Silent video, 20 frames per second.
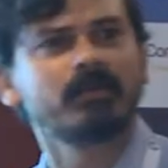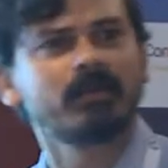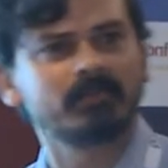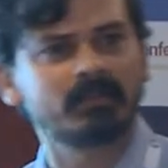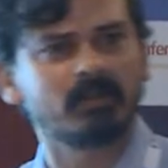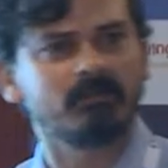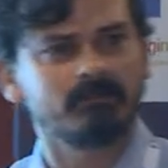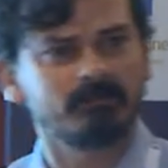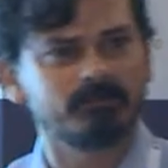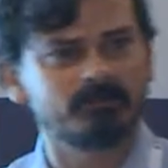we have
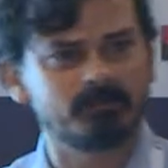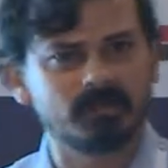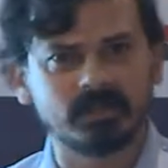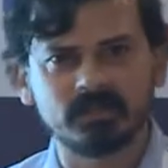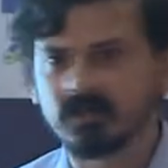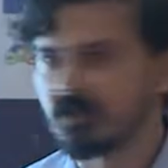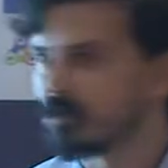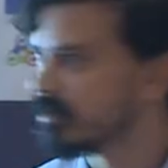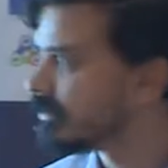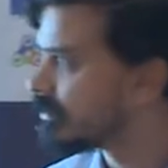some,
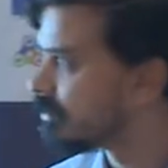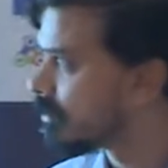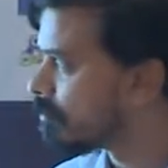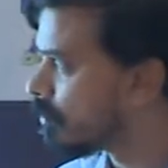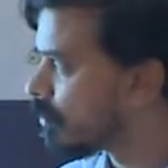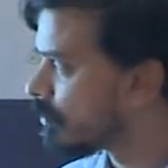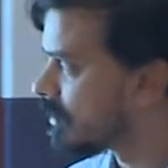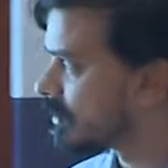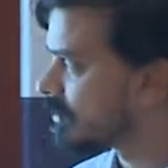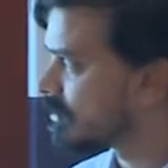uh, some
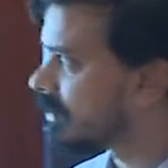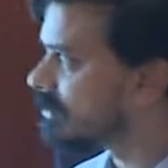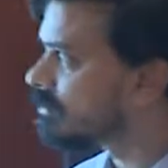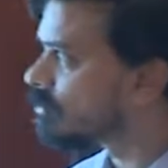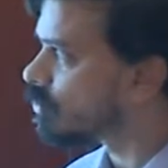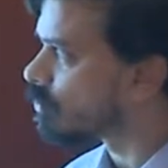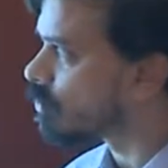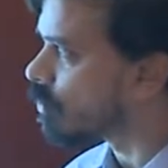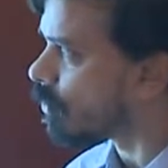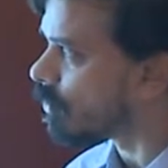more distance
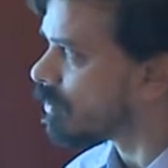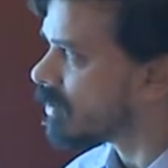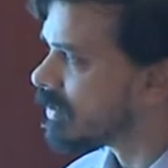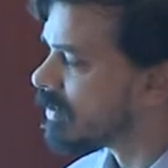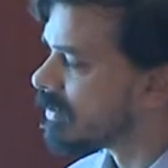to go.